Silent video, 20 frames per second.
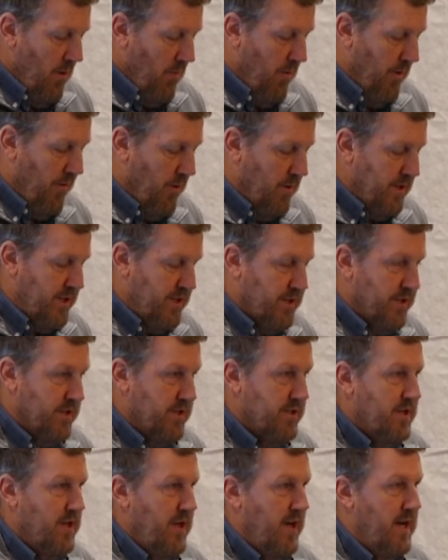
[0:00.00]
with
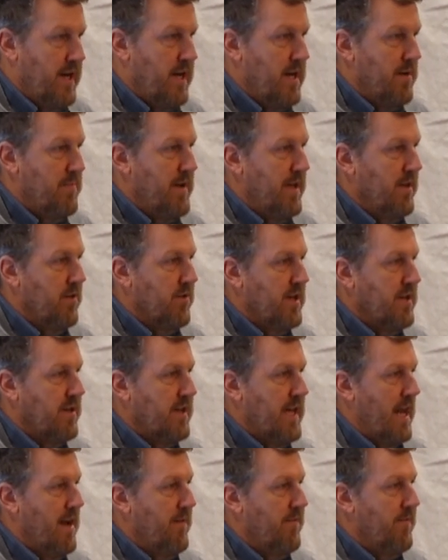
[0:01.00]
oysters um, and looking
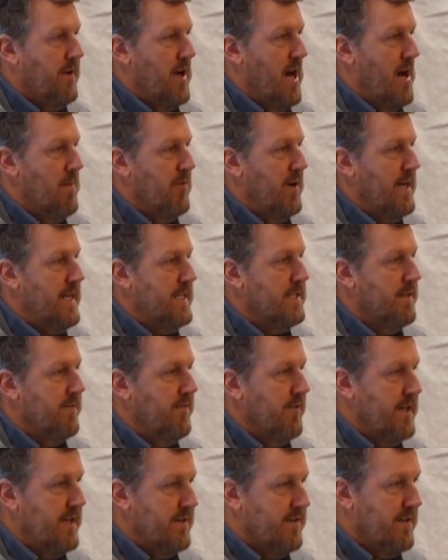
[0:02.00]
kind of
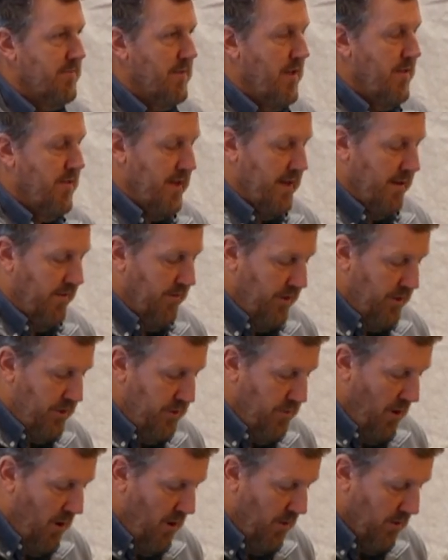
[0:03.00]
comprehensively at some of the things that
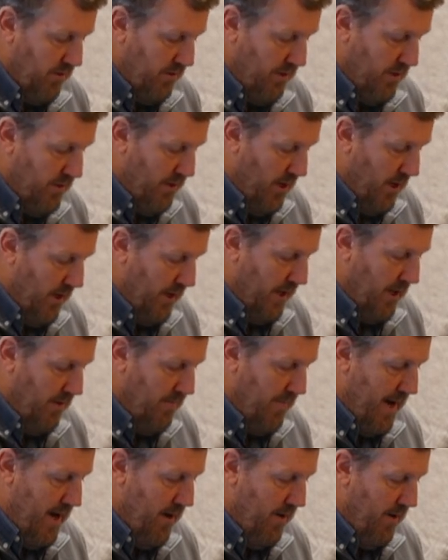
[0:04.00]
you all are, are talking
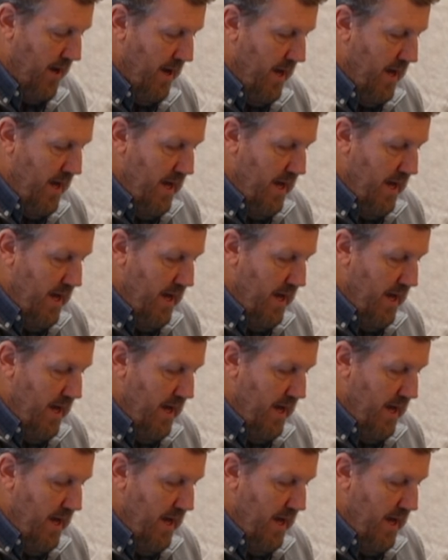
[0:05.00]
about.